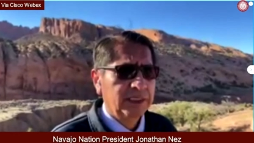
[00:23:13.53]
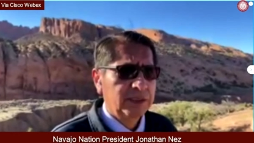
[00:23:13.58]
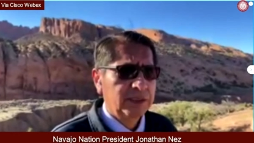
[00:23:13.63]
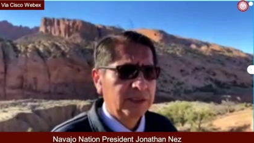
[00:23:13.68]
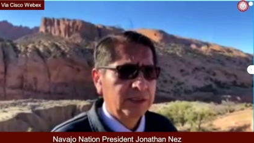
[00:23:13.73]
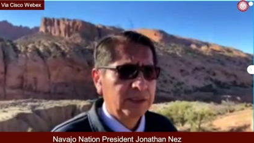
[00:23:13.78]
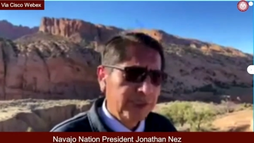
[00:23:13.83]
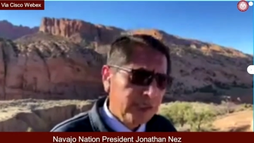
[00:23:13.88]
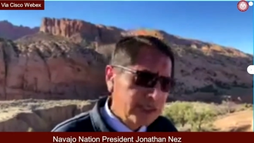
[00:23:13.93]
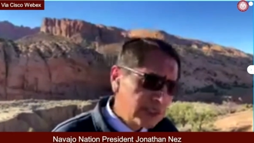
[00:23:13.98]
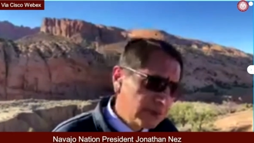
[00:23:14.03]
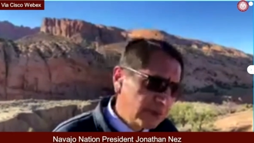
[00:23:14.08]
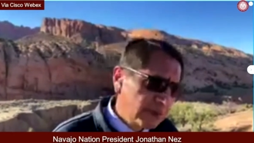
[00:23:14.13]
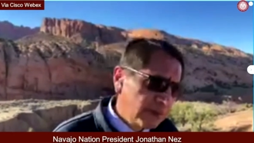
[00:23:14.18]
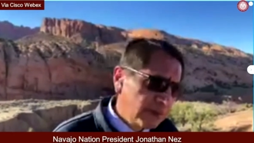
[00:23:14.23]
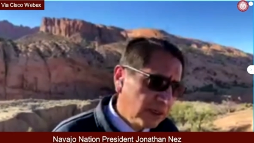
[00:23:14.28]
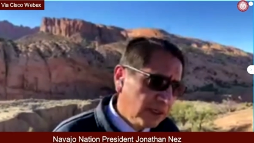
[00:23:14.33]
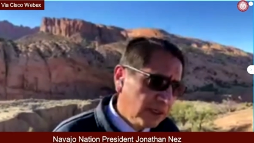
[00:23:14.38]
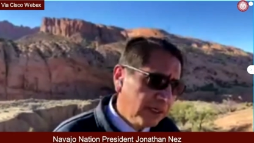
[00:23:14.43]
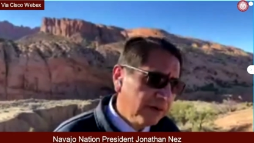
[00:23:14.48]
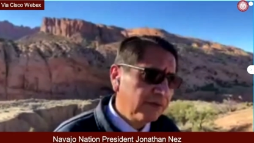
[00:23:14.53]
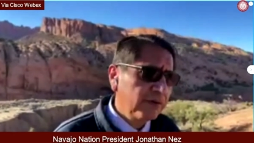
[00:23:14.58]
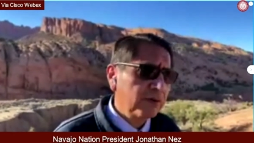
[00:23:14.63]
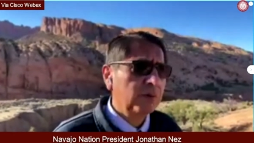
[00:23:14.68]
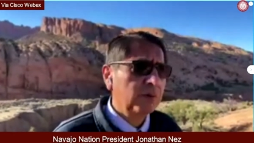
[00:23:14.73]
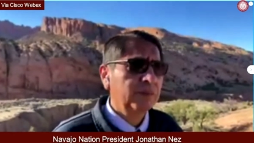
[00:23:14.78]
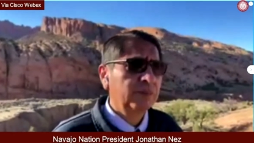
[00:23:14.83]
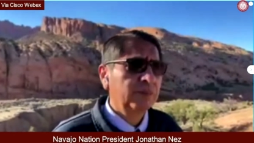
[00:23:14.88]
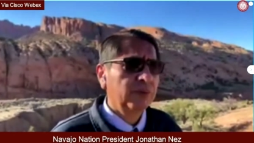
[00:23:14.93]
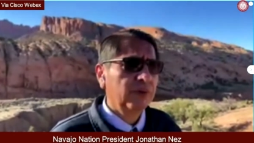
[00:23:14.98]
And it's because of
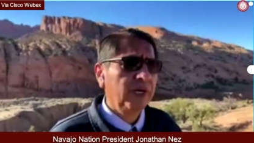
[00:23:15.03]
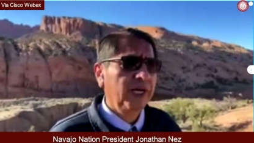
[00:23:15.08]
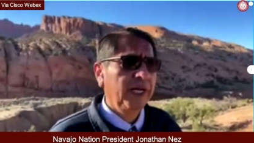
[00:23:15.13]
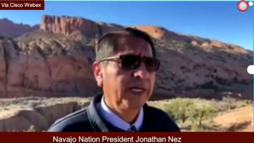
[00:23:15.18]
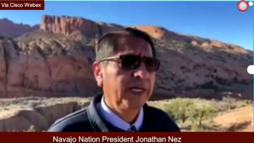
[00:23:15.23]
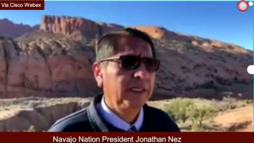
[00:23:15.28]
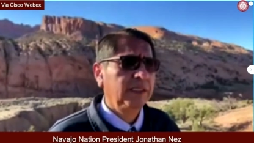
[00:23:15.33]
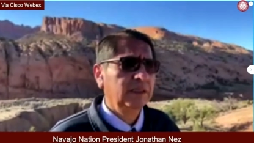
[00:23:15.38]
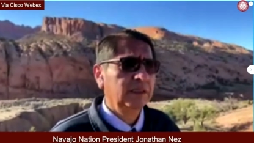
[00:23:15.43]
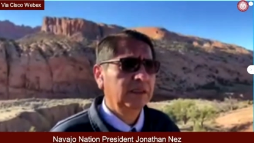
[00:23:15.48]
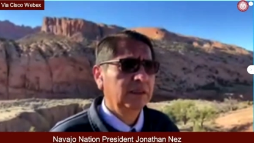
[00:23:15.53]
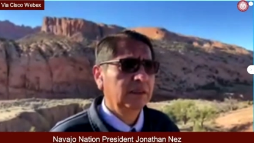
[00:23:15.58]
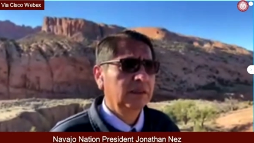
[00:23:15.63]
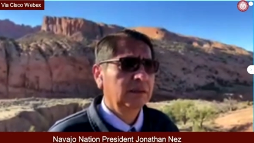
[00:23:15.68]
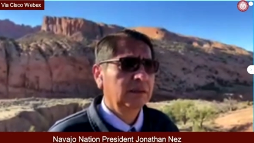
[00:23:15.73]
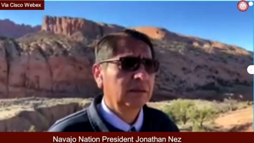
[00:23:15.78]
everyone praying